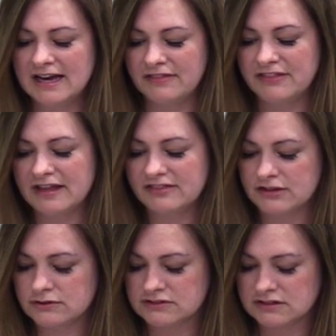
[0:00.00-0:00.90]
And then
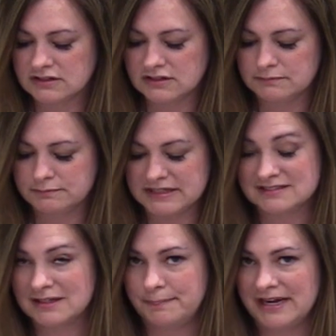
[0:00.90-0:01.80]
there's
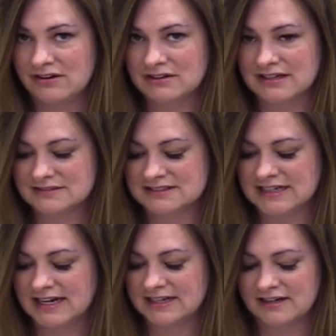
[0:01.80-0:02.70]
basically a parallel
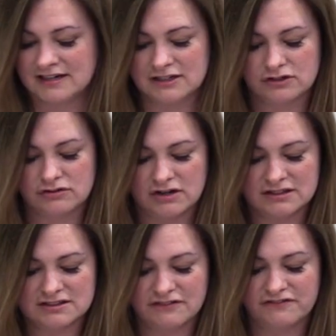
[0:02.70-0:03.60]
die cut
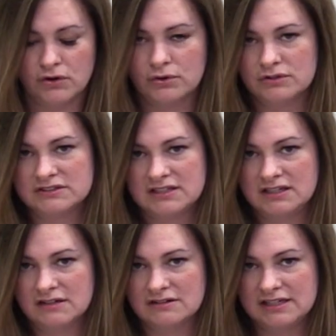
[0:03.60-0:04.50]
across the fold
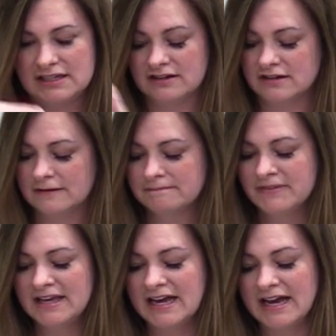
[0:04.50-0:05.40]
here and here.
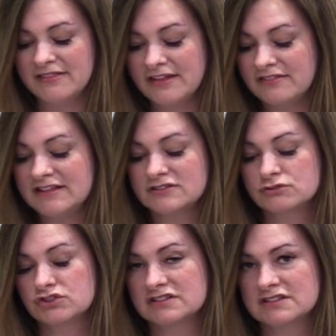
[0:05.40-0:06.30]
And then these
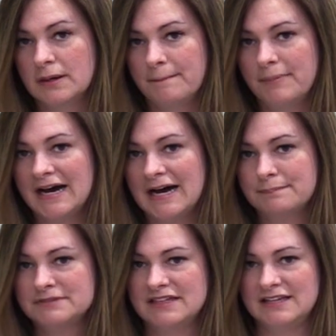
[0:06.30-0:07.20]
are just
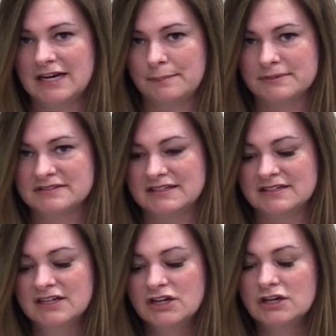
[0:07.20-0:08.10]
popped in the
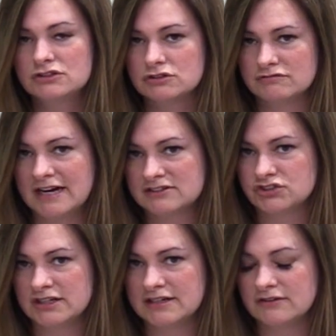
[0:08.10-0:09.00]
opposite
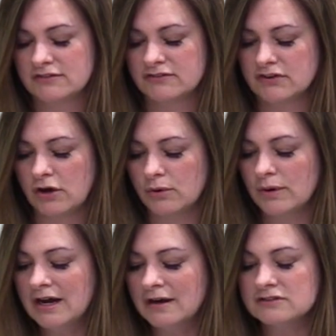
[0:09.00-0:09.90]
direction.
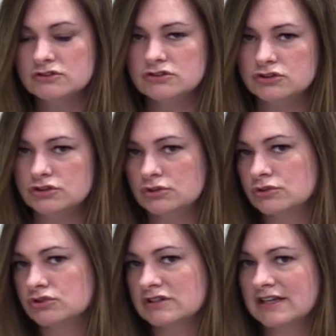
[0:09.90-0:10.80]
So
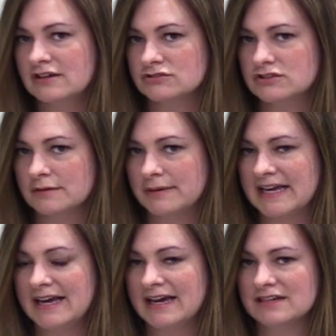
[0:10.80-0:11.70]
usually those are done by
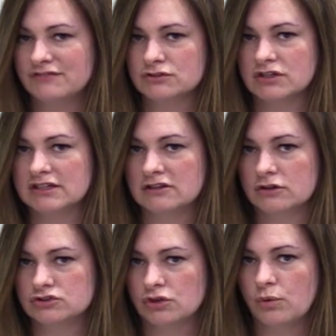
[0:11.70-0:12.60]
hand if they're done in
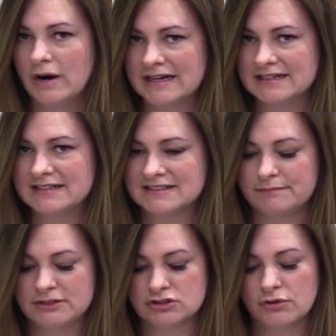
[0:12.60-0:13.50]
larger quantities.
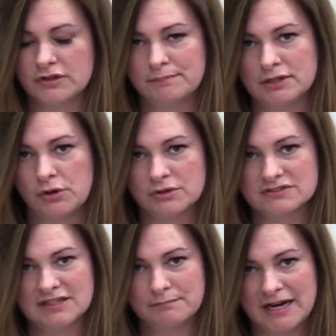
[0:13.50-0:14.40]
I've been told that
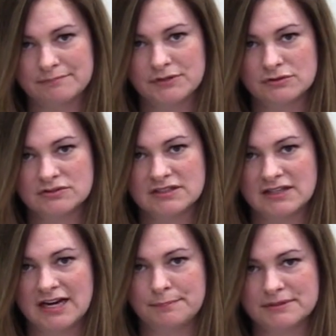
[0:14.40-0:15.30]
blowers can pop those in
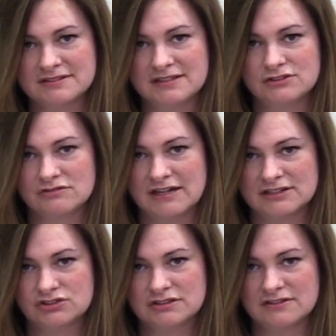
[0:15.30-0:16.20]
the opposite
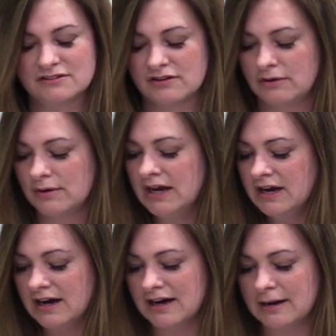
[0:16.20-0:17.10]
direction. So,
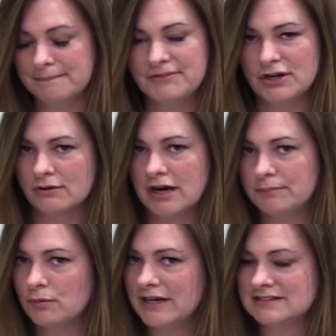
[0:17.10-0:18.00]
you know, a
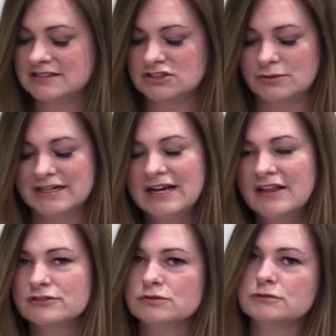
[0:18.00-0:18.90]
couple ways to do it.
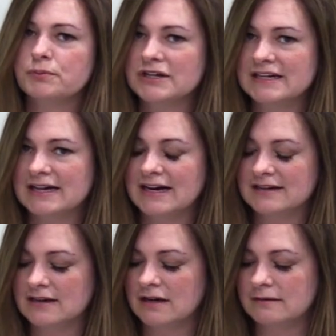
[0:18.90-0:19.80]
This was printed
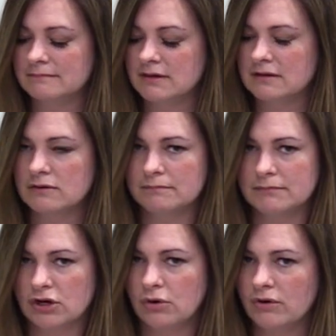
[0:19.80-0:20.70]
on
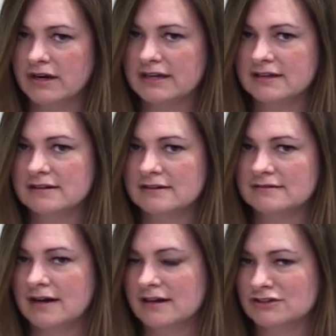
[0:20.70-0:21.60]

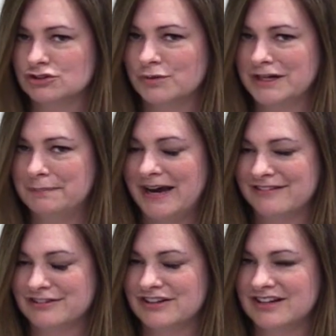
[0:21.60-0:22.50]
McCoy
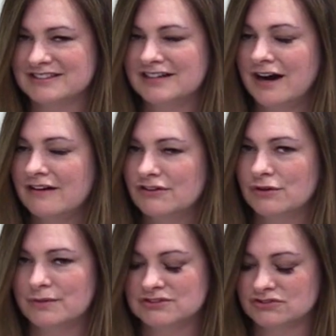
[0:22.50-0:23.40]
120-pound gloss
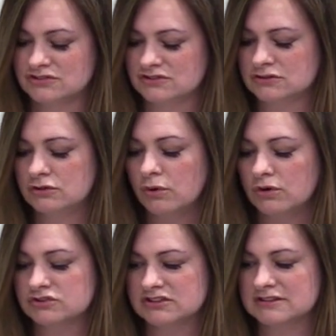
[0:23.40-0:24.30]
cover, which is just
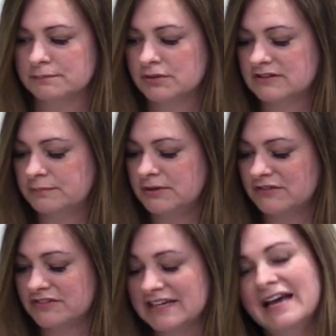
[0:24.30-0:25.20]
gorgeous. It prints
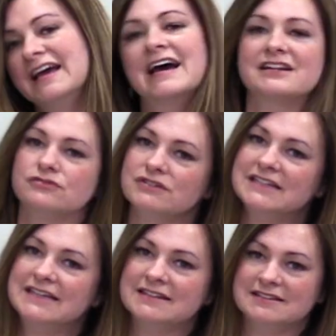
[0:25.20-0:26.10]
beautifully, and it's
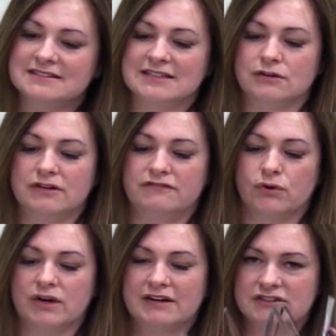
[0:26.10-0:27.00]
really necessary
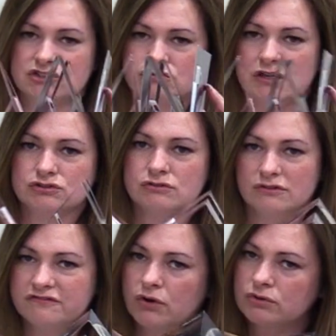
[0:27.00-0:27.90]
for kind of a
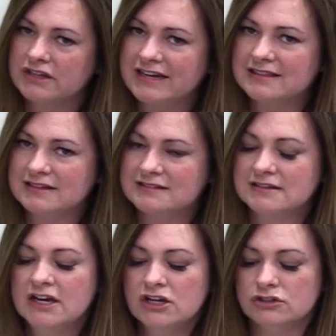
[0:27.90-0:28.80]
structural fold like
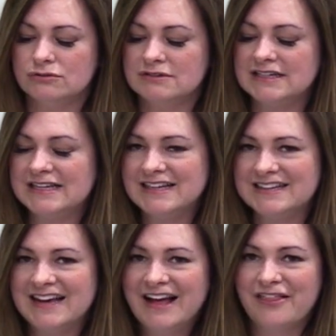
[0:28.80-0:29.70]
this. You
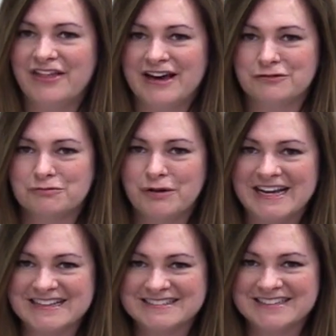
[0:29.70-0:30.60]
need that
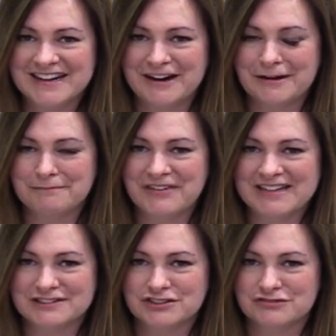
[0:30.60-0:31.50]
weight
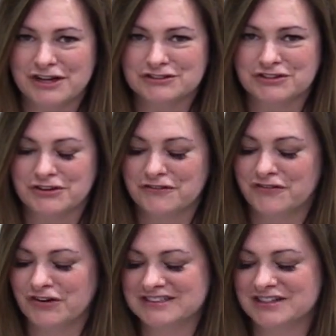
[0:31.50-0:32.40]
and structure
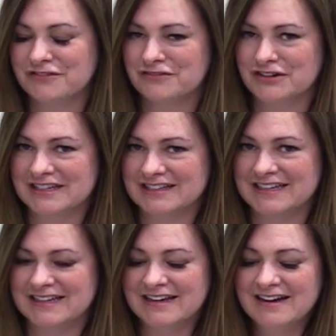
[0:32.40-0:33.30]
for it to
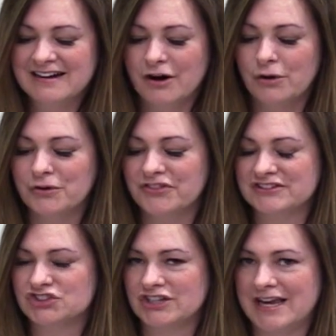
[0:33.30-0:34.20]
really hold
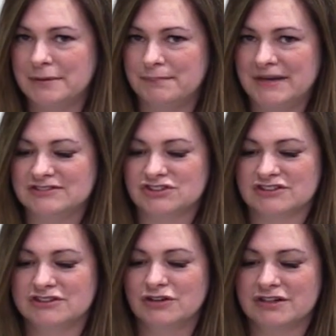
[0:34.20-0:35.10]
the shape and
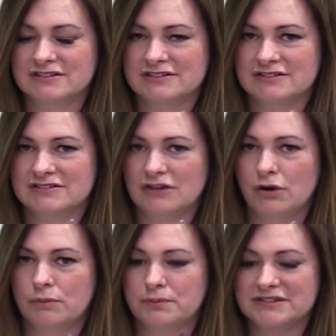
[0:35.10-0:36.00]
just look
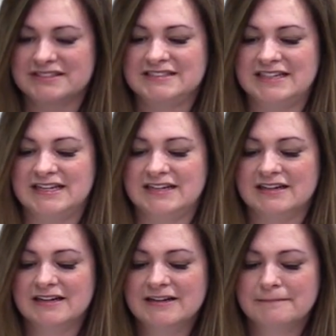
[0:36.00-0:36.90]
so pristine.